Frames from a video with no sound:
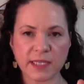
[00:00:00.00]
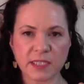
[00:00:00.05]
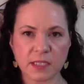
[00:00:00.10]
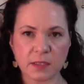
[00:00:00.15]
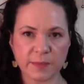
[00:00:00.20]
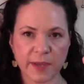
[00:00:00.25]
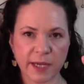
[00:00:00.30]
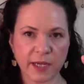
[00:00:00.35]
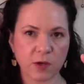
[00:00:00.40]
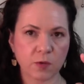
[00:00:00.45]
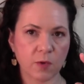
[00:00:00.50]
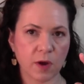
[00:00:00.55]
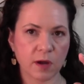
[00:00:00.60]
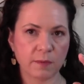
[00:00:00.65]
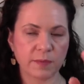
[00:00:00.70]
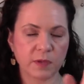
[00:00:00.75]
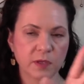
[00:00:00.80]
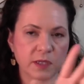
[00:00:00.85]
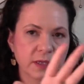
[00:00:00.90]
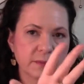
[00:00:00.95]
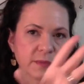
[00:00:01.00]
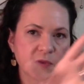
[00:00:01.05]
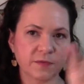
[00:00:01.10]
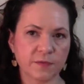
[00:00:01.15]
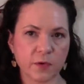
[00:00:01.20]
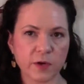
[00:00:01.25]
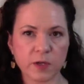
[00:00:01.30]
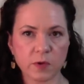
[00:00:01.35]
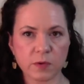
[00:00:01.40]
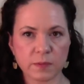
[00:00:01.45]
get to the Bank of Guam building,
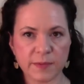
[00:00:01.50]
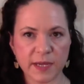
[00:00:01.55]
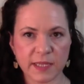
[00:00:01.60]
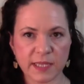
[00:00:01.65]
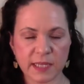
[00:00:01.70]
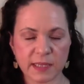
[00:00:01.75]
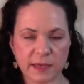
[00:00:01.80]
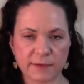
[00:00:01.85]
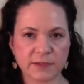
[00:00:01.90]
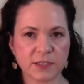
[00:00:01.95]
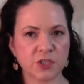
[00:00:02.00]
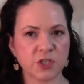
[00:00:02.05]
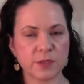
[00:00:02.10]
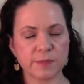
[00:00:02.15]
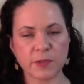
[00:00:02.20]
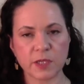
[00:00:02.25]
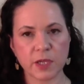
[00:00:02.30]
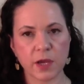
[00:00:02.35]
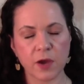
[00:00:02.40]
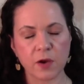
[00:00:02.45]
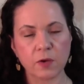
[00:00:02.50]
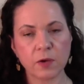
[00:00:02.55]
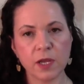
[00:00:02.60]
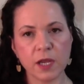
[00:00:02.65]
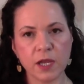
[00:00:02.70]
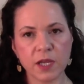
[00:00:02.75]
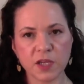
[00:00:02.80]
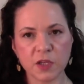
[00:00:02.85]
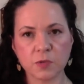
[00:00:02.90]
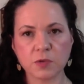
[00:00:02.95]
before you would make that left to GPO,
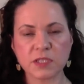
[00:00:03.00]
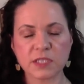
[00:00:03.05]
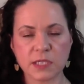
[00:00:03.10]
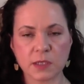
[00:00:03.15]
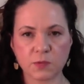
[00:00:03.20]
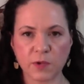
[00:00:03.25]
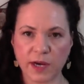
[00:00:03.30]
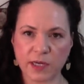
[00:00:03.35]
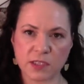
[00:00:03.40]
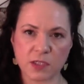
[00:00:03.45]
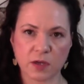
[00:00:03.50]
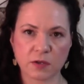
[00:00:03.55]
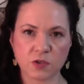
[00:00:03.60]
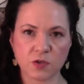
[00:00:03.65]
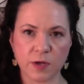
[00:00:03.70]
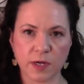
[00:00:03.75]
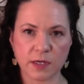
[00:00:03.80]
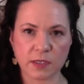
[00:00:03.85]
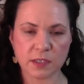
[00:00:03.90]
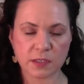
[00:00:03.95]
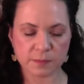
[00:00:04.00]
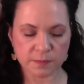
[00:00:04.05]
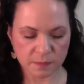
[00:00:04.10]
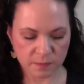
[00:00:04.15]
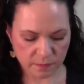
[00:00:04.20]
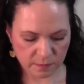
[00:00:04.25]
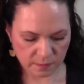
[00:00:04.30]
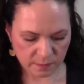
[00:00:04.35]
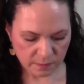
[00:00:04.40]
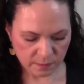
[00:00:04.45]
you will see REXALL Drugs.
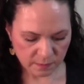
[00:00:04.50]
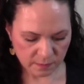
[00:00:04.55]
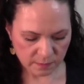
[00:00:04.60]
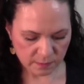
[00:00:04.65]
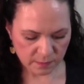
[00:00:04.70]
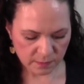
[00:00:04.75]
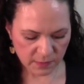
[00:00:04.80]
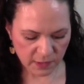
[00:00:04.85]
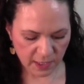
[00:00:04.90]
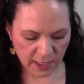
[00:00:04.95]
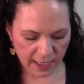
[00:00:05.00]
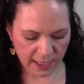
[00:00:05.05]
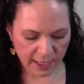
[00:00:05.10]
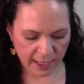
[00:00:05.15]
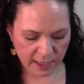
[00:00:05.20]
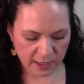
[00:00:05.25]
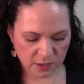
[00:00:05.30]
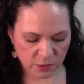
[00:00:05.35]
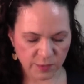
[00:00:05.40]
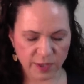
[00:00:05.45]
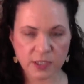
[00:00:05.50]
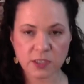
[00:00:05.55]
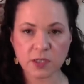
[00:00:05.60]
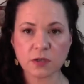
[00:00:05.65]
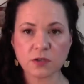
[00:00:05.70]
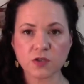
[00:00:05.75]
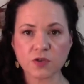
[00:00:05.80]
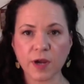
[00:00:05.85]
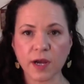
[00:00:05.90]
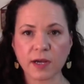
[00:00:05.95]
And
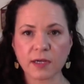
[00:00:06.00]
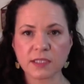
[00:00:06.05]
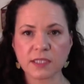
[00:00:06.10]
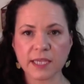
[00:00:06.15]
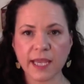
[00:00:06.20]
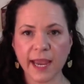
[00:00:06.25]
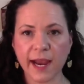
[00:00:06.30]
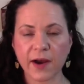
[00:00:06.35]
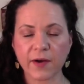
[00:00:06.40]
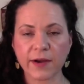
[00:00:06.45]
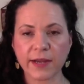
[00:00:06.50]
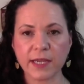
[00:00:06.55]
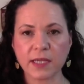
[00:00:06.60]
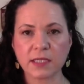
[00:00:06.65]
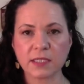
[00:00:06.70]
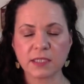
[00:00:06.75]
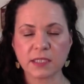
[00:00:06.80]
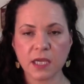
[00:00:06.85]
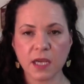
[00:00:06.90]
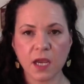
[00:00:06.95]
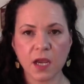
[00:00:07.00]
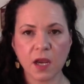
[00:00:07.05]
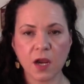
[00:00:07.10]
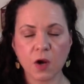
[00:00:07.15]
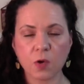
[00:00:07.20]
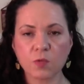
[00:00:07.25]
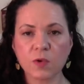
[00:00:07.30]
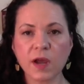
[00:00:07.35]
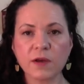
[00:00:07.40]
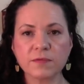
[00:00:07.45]
REXALL Drugs carries
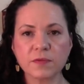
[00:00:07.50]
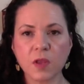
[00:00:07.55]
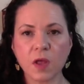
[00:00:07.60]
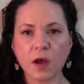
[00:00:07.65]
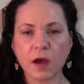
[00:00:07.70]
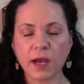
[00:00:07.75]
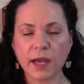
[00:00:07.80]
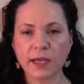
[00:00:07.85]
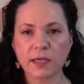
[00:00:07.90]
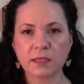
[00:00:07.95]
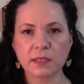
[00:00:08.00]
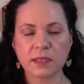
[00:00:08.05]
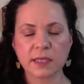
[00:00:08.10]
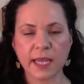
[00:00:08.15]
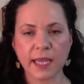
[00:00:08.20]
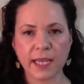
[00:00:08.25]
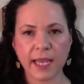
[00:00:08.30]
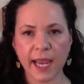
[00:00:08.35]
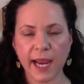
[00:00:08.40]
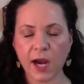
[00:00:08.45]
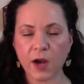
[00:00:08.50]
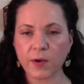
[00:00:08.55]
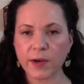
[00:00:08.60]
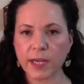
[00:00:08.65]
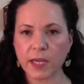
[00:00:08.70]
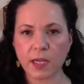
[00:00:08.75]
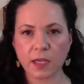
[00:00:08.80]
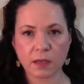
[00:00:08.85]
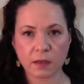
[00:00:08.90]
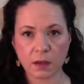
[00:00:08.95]
Revlon. They
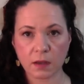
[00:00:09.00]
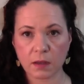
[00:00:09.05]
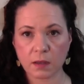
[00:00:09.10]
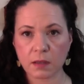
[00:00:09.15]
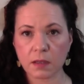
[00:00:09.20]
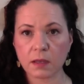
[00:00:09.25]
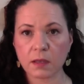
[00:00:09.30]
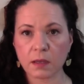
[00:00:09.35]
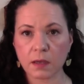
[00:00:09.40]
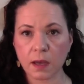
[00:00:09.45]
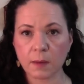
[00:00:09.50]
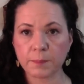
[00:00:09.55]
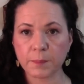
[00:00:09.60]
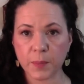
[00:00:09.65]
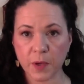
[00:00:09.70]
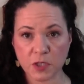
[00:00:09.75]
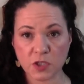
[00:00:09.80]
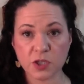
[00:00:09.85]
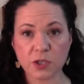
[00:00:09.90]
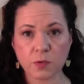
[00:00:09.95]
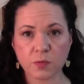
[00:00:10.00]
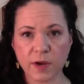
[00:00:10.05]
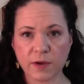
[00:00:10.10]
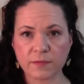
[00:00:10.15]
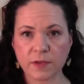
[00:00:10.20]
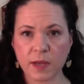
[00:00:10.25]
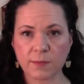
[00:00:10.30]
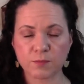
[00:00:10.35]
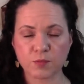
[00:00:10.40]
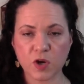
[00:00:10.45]
carry a bunch of the
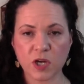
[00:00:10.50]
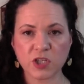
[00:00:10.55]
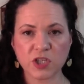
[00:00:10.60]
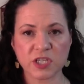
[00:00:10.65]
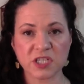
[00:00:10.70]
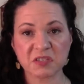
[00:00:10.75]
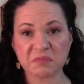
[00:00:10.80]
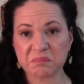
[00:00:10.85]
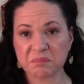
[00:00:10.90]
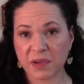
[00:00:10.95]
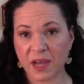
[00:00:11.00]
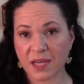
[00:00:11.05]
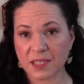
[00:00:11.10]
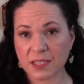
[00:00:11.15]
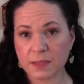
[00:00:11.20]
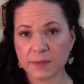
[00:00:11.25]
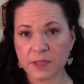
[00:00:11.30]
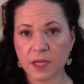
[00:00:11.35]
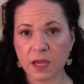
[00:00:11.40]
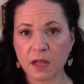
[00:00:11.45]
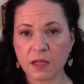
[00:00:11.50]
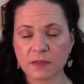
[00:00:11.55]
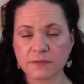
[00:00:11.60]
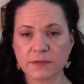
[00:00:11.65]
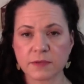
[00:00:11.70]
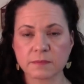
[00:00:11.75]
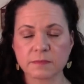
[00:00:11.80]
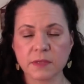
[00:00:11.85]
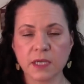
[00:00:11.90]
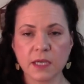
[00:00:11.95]
Revlon brushes, possibly all
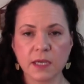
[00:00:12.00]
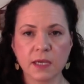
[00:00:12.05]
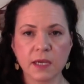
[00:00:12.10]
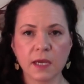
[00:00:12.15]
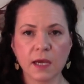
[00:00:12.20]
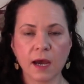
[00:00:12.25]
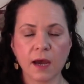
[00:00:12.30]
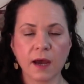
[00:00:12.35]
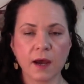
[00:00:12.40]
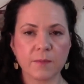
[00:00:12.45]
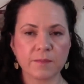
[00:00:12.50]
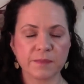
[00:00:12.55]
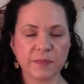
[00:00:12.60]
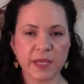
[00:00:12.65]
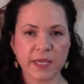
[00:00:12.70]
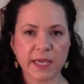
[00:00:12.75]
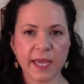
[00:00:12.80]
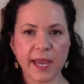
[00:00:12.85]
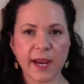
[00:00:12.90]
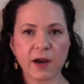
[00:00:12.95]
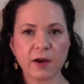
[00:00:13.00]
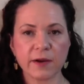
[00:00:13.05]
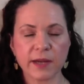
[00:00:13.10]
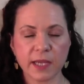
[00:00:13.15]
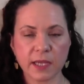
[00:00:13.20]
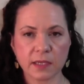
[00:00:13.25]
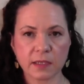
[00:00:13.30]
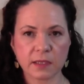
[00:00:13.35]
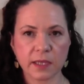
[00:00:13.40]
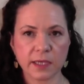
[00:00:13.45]
of them. They
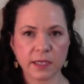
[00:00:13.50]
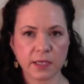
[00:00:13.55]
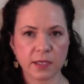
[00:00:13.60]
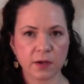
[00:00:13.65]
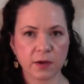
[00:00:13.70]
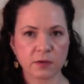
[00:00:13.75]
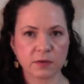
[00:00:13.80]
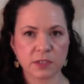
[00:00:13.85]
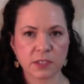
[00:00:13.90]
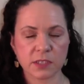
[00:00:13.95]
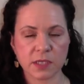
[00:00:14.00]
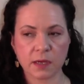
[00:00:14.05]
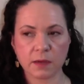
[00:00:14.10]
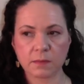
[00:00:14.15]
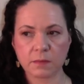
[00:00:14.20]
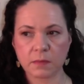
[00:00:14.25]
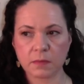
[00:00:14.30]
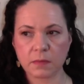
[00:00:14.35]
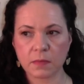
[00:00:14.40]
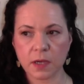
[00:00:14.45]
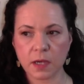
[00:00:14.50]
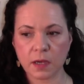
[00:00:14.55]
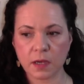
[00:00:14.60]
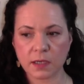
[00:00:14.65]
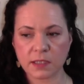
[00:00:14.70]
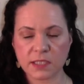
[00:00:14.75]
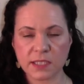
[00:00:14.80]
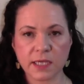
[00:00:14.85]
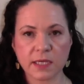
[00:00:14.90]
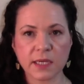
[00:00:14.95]
carry, like, you know, some
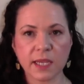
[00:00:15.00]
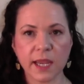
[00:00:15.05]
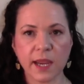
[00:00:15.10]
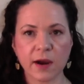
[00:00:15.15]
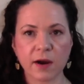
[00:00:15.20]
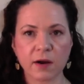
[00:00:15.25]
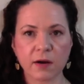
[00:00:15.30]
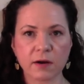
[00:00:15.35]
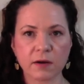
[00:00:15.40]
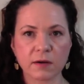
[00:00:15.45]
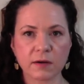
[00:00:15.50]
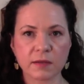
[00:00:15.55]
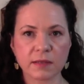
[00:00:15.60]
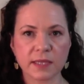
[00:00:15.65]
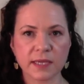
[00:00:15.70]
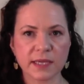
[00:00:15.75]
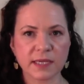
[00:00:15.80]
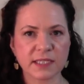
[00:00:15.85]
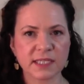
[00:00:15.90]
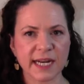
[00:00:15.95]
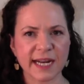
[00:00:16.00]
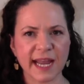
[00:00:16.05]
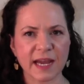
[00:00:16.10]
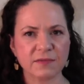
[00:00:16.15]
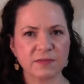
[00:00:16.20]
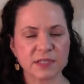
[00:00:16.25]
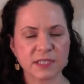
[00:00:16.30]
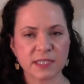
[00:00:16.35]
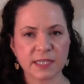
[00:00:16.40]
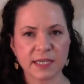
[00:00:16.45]
skincare things that I
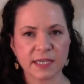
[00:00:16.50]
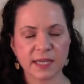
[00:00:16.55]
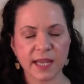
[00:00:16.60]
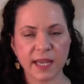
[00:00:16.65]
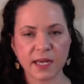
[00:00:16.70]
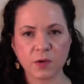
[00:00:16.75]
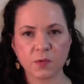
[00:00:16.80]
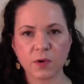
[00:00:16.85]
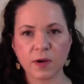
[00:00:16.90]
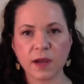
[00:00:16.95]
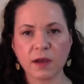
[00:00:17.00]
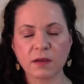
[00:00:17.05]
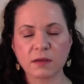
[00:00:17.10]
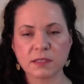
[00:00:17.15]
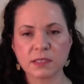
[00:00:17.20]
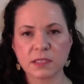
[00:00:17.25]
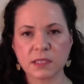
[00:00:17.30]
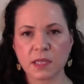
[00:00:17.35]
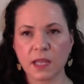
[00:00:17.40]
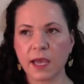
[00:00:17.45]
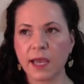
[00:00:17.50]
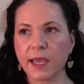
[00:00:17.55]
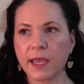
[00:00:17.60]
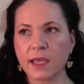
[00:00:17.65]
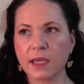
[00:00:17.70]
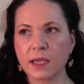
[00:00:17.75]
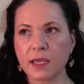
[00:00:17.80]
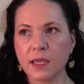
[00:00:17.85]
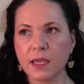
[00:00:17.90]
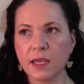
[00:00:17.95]
haven't seen anywhere else,
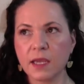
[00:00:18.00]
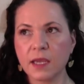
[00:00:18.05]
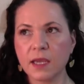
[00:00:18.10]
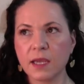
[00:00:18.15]
like